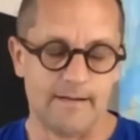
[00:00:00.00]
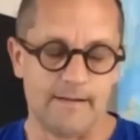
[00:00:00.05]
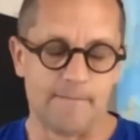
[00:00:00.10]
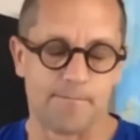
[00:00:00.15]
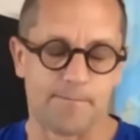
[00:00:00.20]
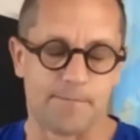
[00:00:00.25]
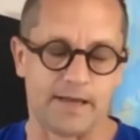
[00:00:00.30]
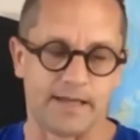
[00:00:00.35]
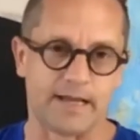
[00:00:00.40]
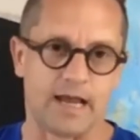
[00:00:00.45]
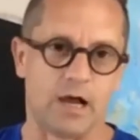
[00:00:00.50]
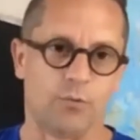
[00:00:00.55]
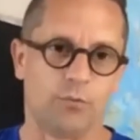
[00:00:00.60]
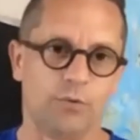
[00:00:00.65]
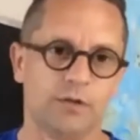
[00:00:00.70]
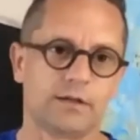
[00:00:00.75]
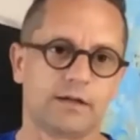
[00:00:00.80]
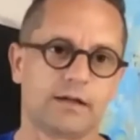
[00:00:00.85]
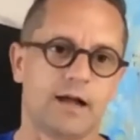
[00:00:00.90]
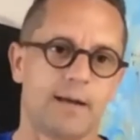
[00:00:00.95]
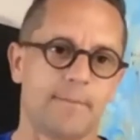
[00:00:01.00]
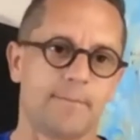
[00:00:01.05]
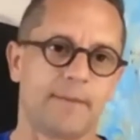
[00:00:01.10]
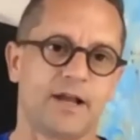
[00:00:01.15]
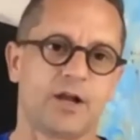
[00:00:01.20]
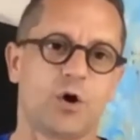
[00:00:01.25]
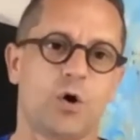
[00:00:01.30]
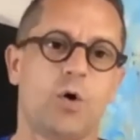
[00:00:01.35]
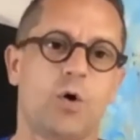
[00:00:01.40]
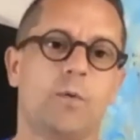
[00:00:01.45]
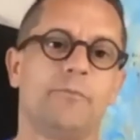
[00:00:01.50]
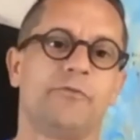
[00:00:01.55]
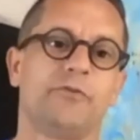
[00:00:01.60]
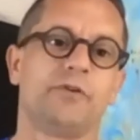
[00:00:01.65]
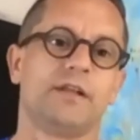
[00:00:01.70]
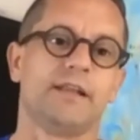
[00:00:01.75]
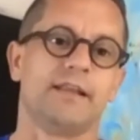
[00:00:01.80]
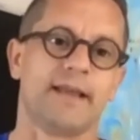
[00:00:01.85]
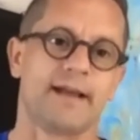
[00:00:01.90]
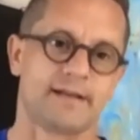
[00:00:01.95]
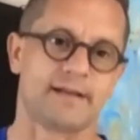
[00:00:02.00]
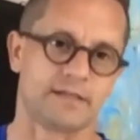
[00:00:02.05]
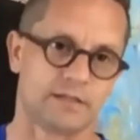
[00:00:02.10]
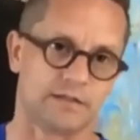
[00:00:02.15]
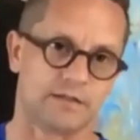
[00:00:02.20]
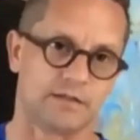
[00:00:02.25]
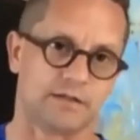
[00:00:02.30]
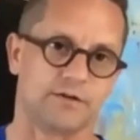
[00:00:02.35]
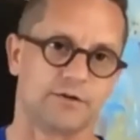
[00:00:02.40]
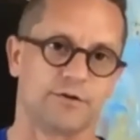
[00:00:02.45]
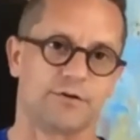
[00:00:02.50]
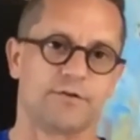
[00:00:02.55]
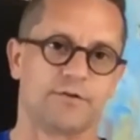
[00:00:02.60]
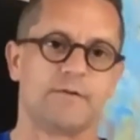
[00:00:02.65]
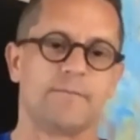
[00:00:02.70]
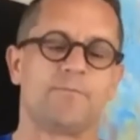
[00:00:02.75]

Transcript: But I will come back hopefully next year,